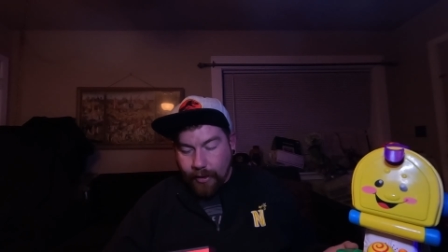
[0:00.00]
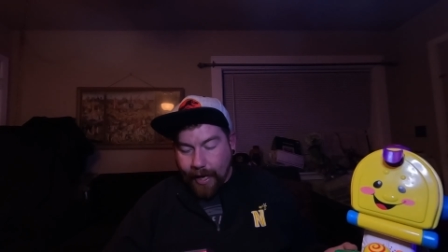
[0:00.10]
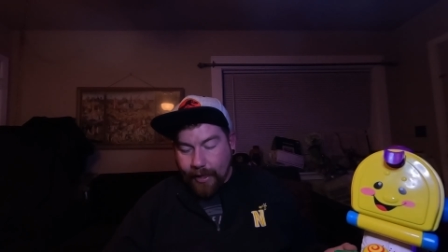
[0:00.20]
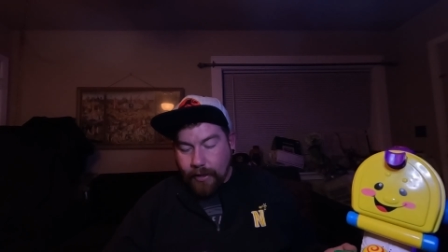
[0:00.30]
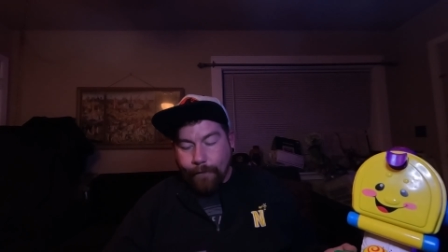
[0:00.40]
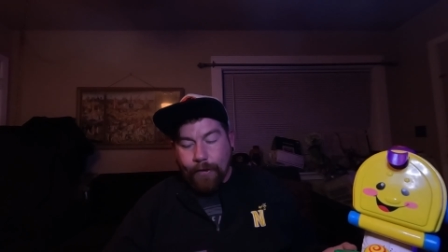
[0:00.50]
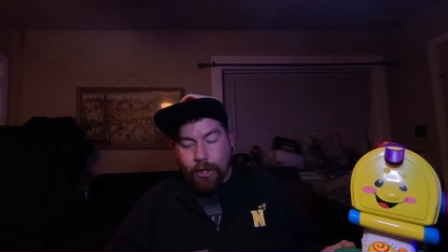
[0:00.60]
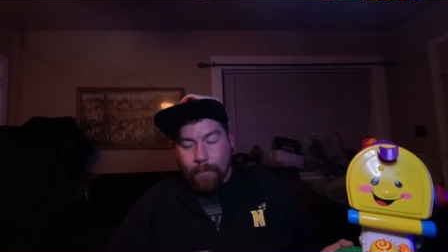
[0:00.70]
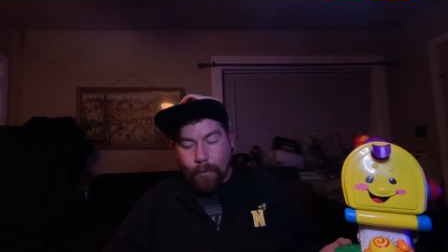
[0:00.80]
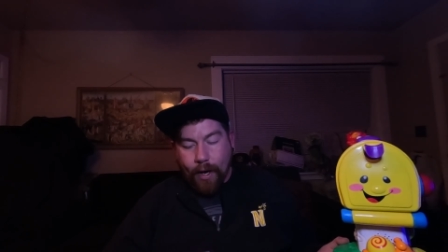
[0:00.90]
Yeah, it's a
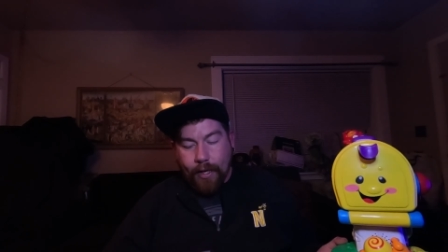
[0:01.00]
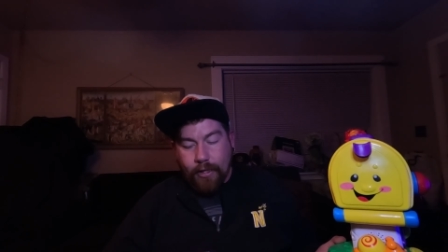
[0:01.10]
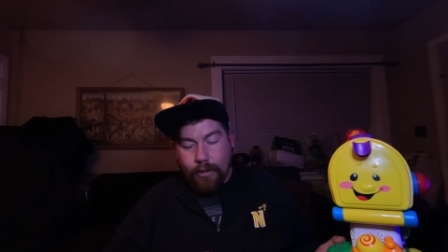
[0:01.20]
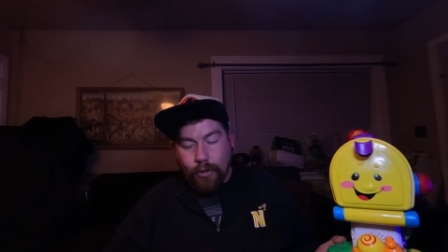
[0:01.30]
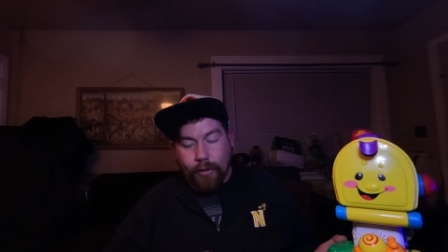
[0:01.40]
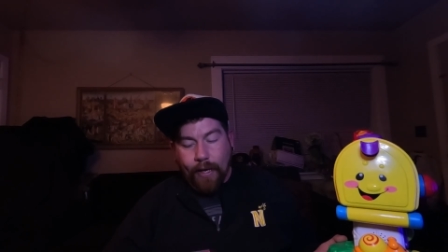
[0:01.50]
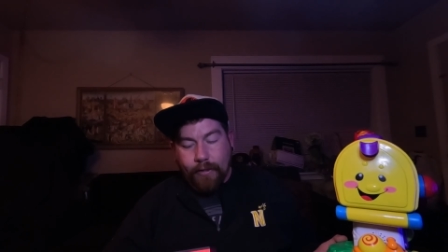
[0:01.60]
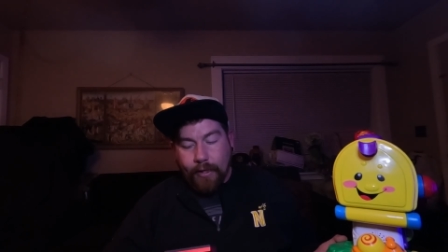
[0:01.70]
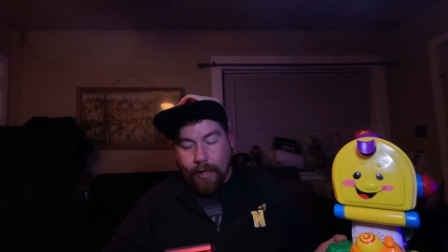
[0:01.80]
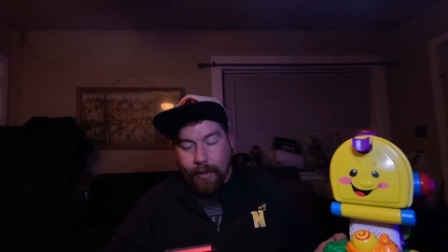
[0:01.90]
Fisher Price
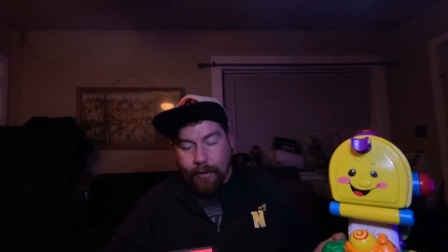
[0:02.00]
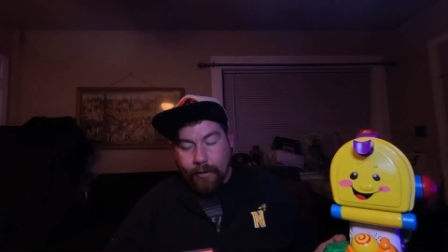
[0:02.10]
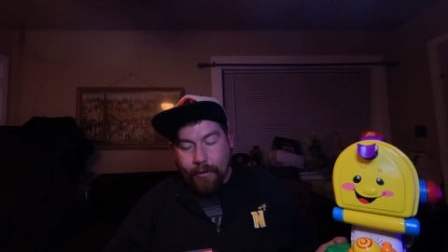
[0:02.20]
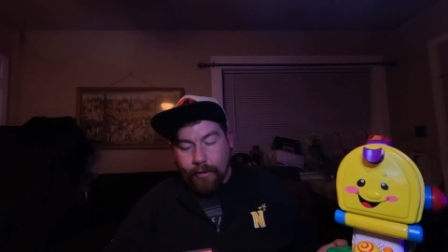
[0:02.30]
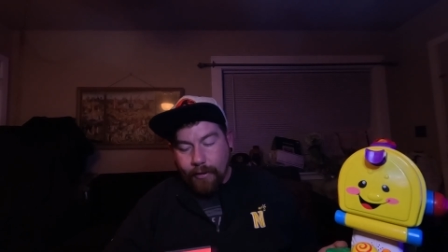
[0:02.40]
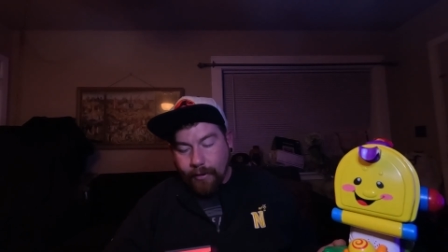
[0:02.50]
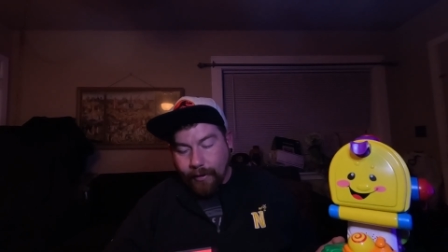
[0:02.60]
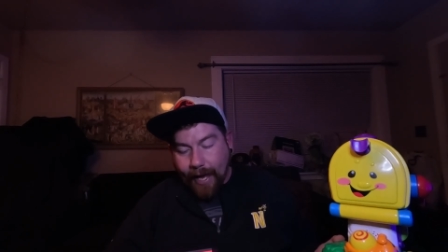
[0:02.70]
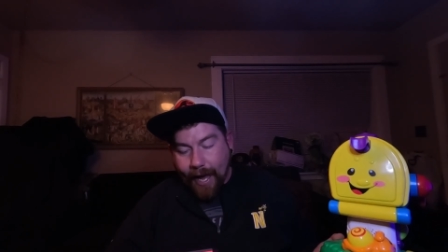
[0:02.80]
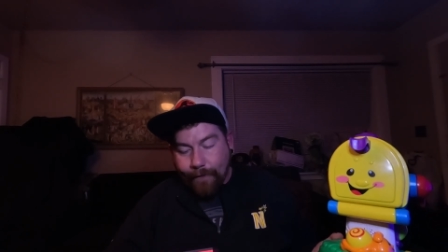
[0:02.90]
2008
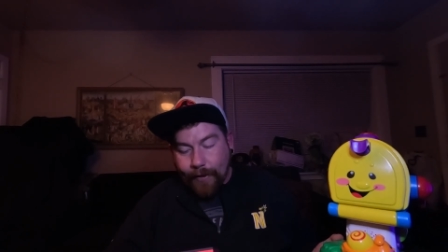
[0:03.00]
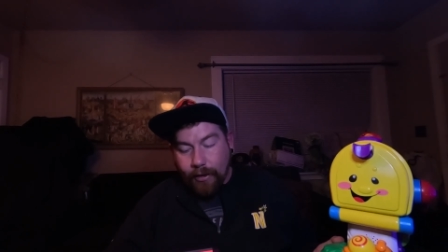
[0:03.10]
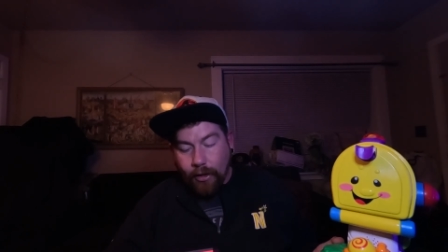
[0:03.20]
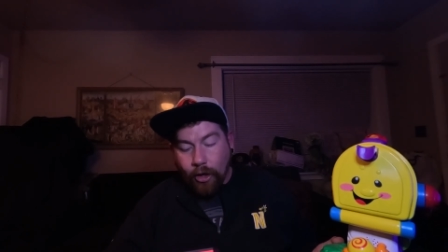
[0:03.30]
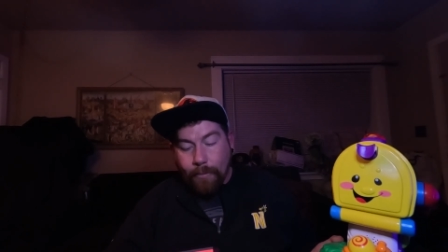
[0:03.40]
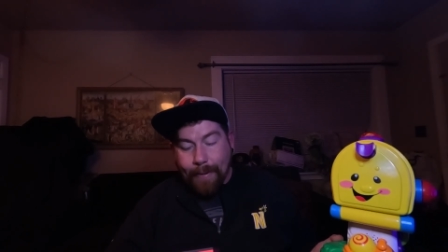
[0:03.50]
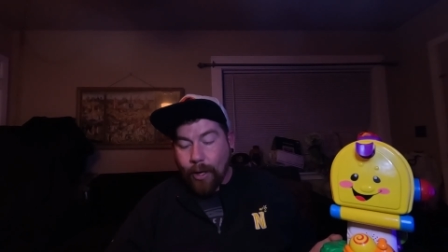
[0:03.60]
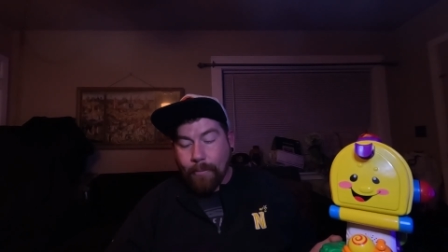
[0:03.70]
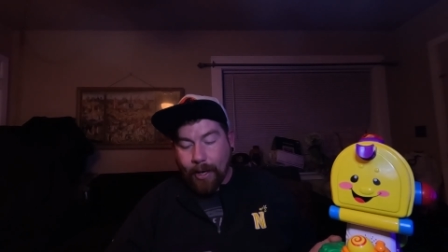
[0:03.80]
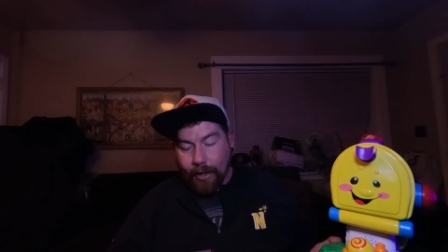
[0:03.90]
Laugh and Learn
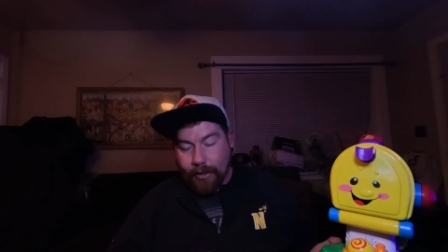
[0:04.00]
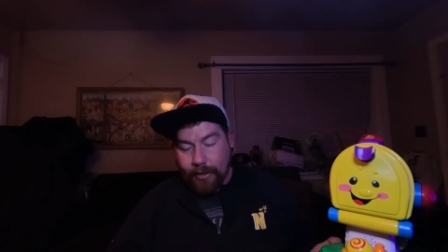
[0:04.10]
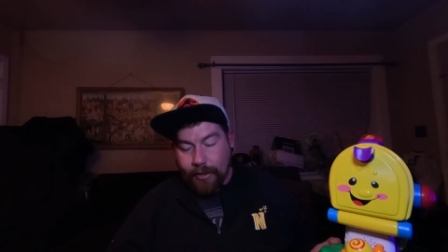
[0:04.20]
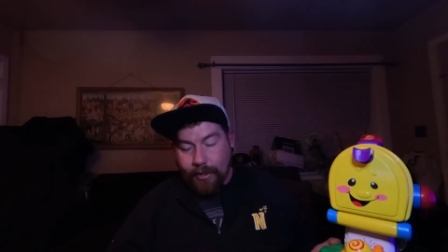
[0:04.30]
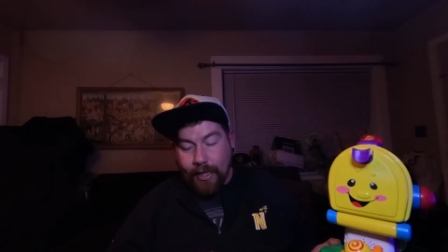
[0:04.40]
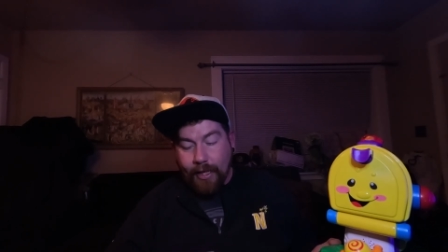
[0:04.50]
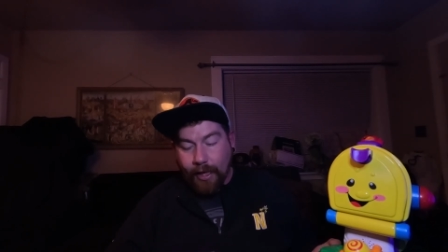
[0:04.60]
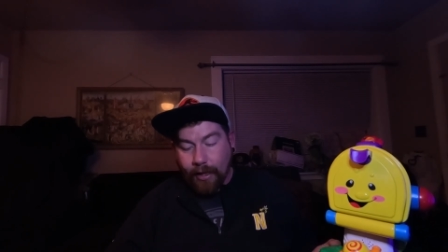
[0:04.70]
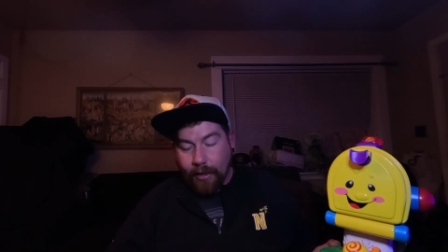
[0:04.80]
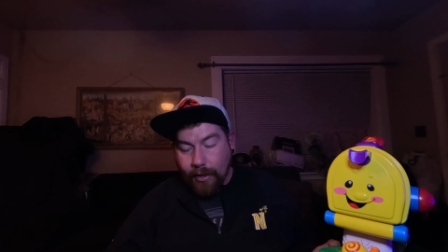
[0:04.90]
mailbox.
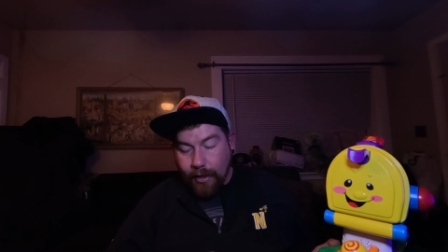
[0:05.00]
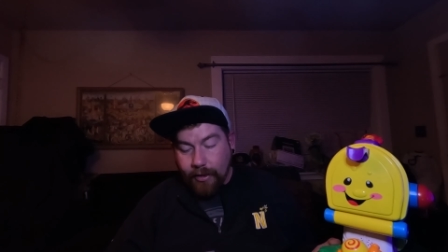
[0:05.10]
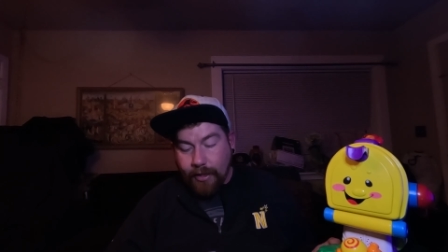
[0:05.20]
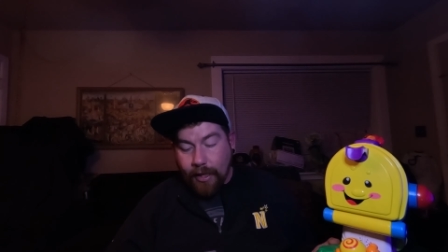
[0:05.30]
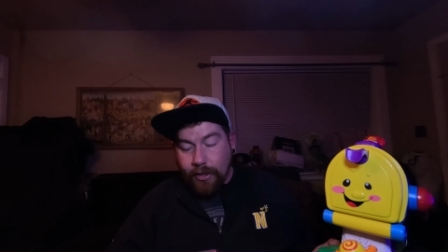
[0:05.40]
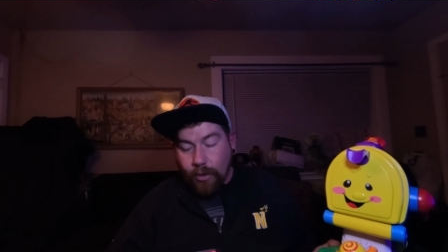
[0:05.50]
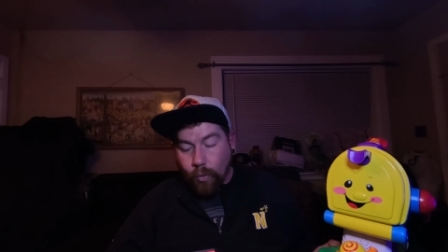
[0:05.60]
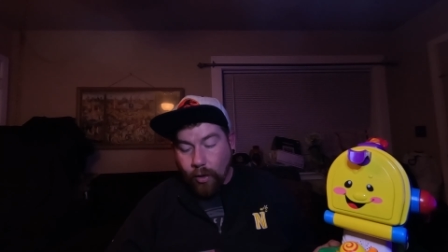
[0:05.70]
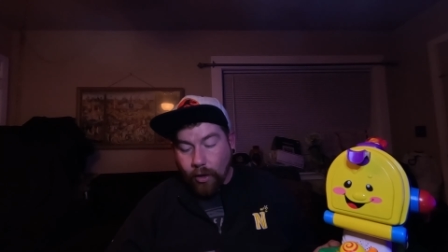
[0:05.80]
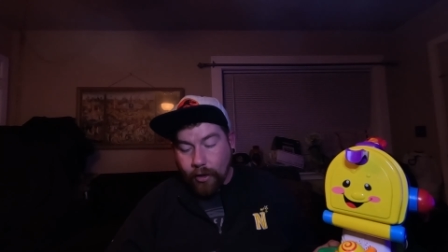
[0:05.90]
Singing. Doesn't
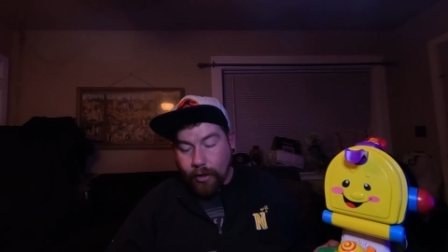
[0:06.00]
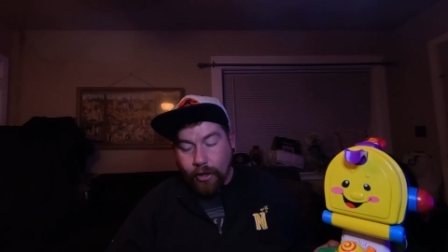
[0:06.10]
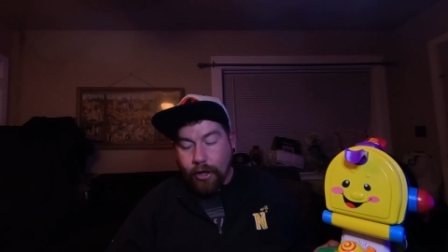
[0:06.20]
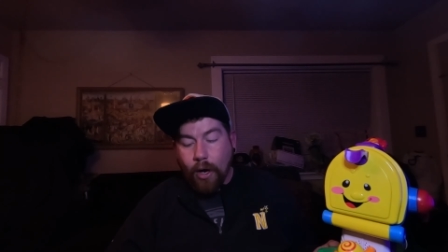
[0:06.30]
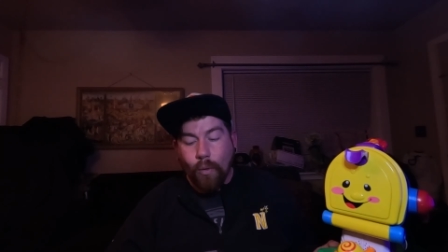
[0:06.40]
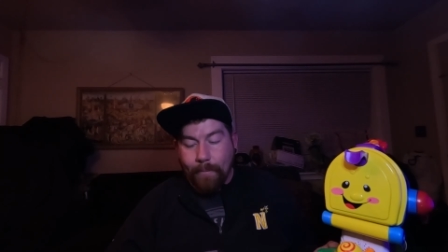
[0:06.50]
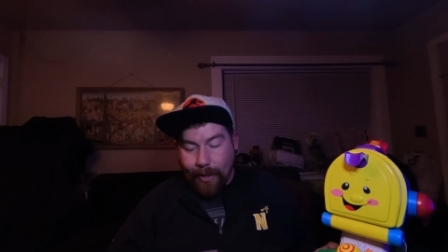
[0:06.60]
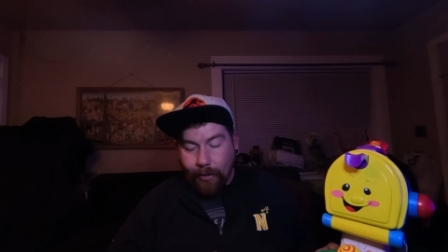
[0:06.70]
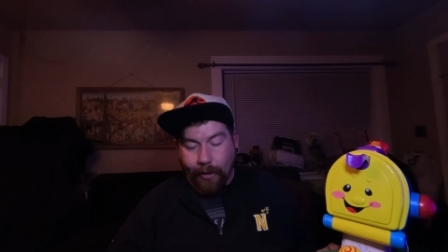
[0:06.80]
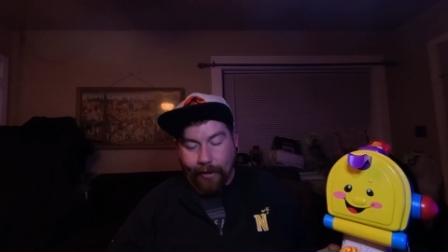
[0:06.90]
work. No
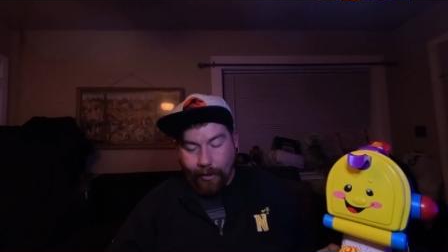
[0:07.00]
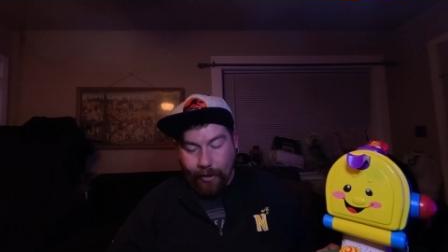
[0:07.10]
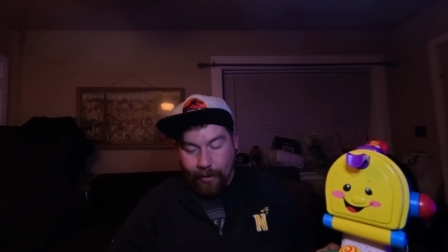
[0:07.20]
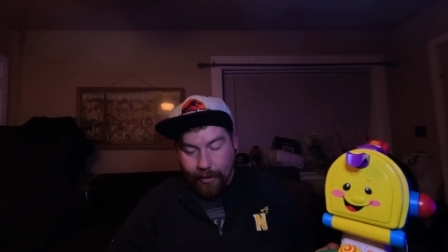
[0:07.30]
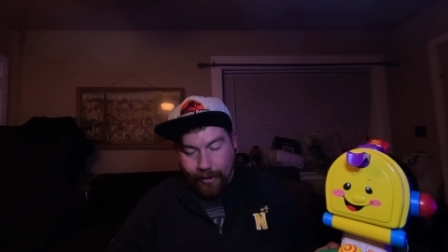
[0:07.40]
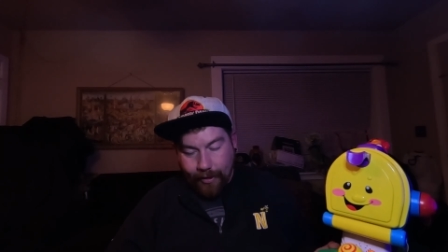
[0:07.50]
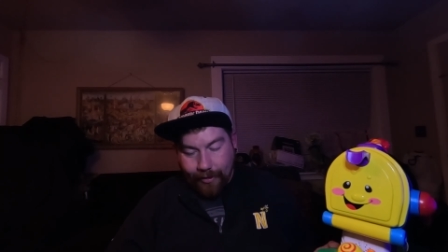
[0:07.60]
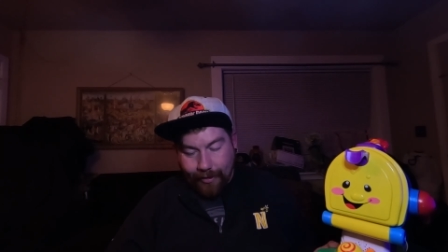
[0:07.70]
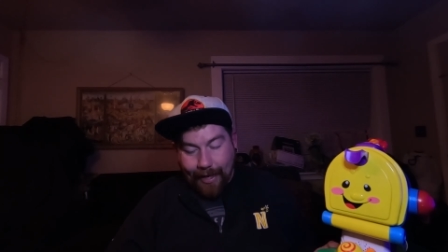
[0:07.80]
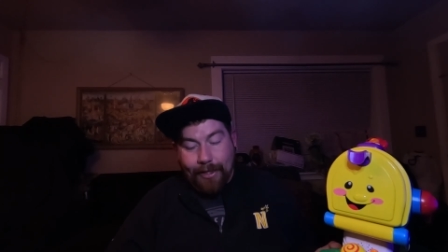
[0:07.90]
mail letter.
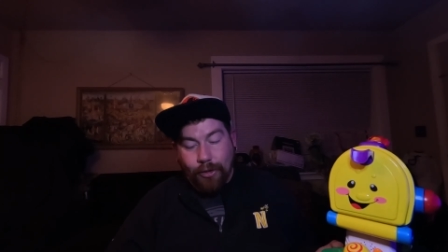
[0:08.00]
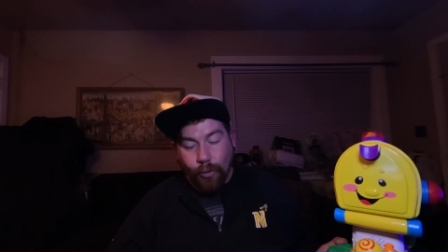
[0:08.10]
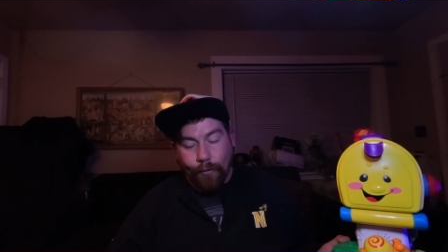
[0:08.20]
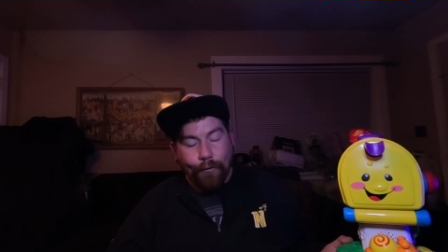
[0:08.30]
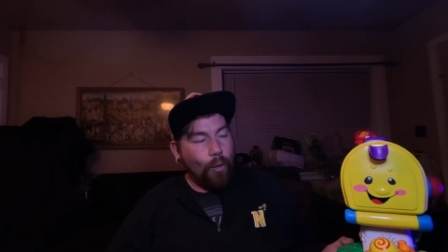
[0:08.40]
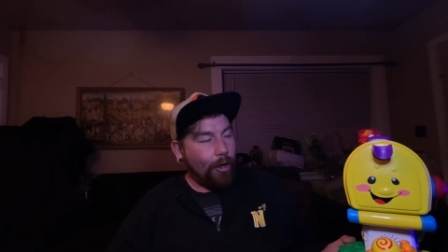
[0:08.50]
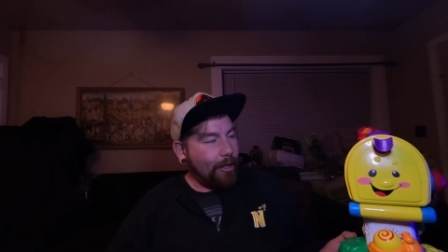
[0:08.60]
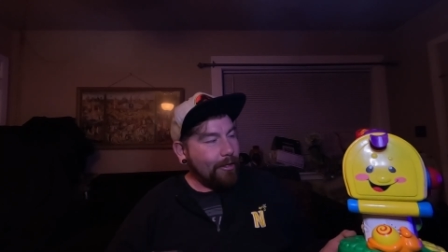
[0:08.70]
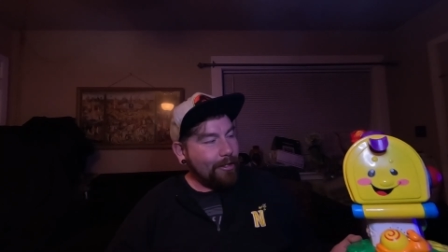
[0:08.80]
And that sold for